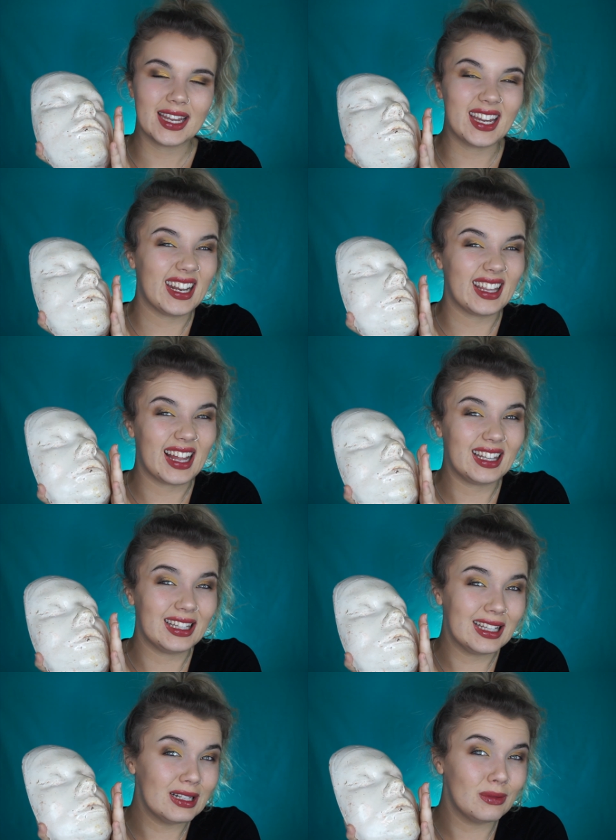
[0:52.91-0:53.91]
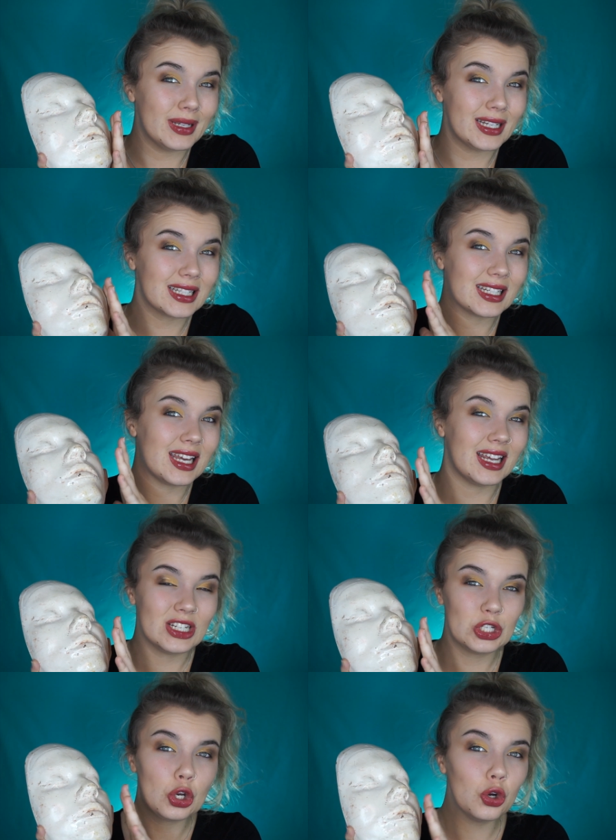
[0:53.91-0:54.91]
getting that little bit
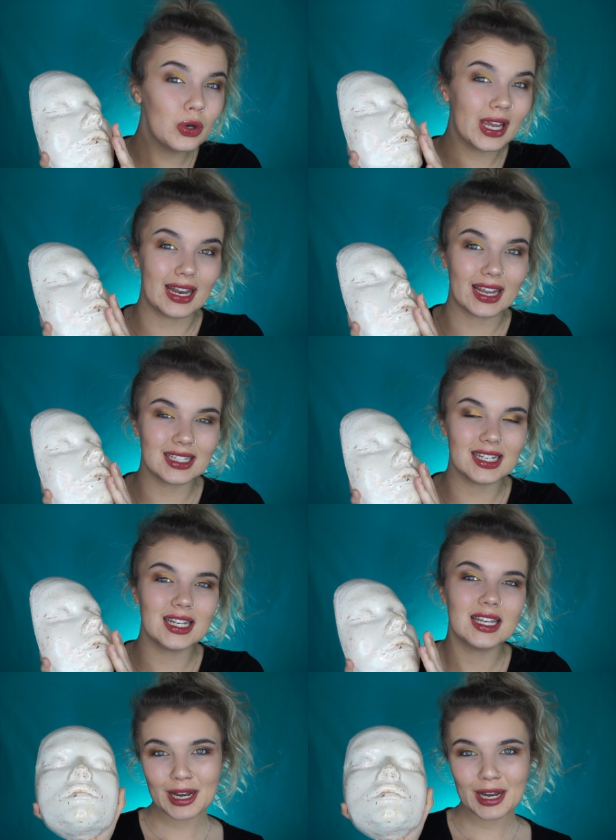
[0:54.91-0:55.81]
too connected.